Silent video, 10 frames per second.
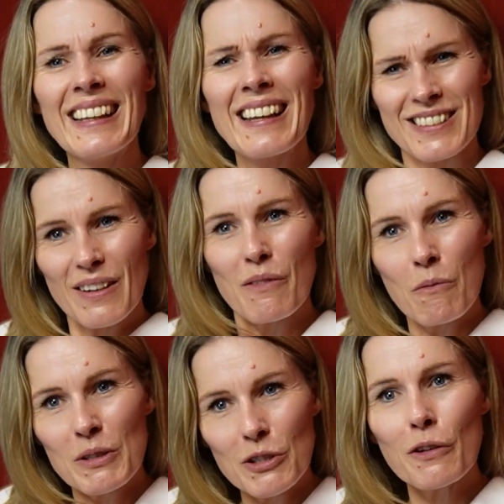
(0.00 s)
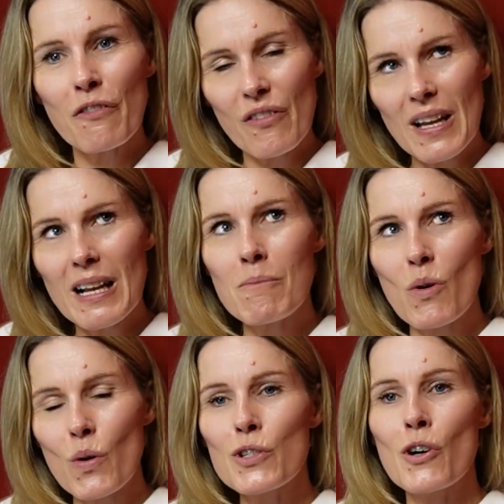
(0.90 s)
So when you feel
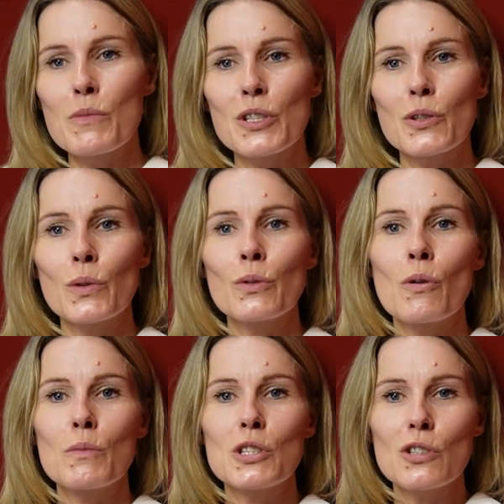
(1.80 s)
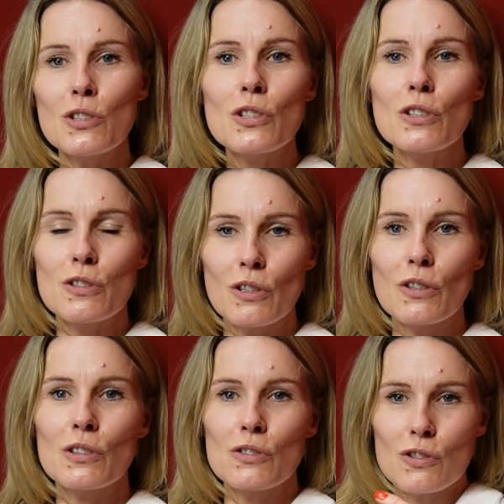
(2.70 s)
more at home in your own home, and you choose
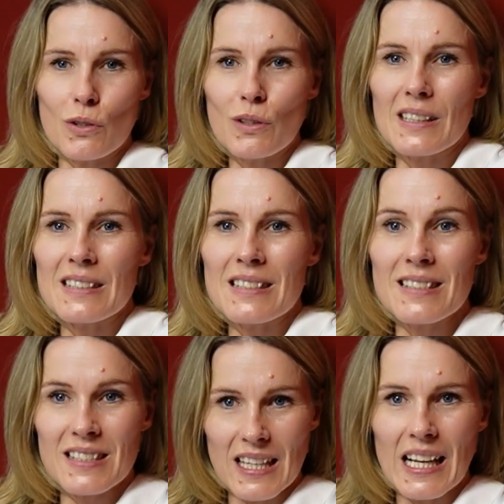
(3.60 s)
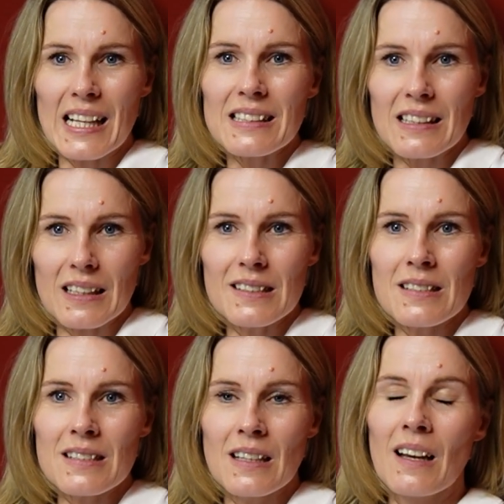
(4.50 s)
you and do this and sit into
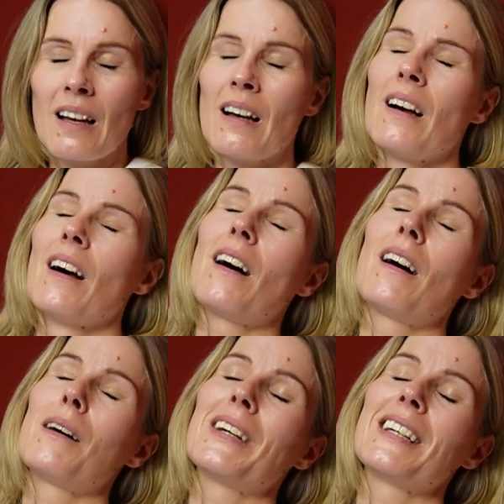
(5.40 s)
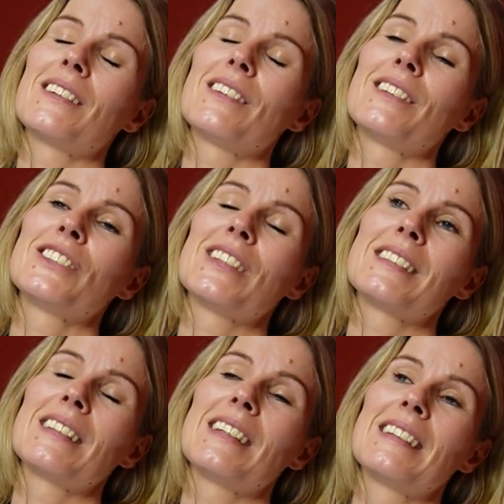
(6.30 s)
this, oh my God,
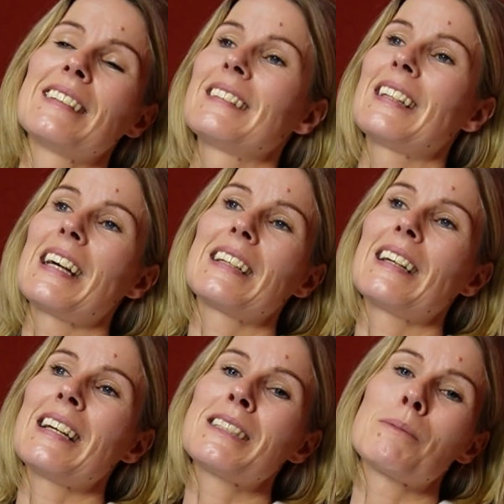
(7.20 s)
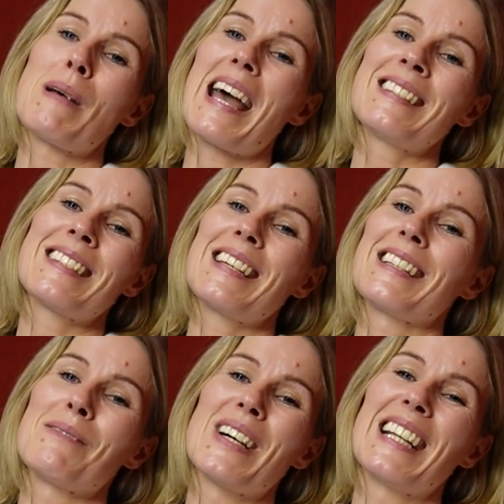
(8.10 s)
Tracy, like, it's messy
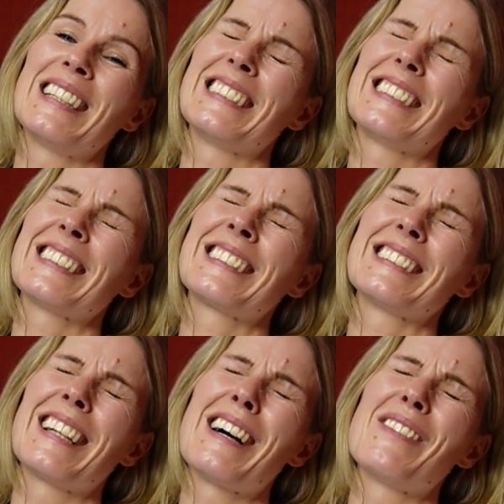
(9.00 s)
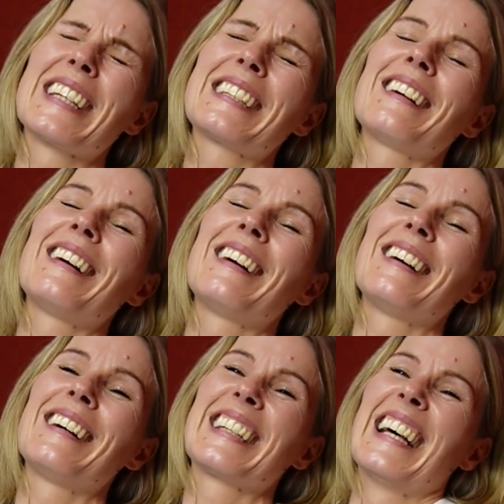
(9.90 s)
in the bit, and you're just going, oh my
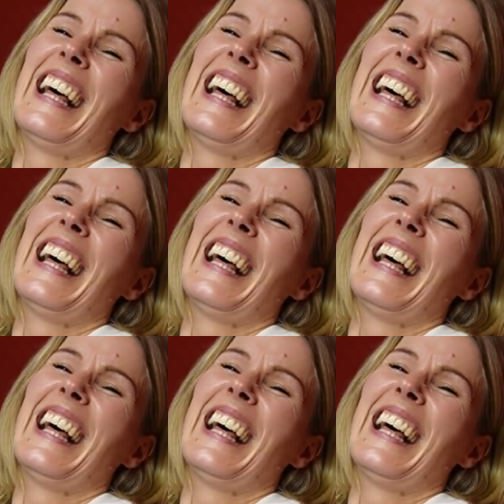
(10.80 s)
God.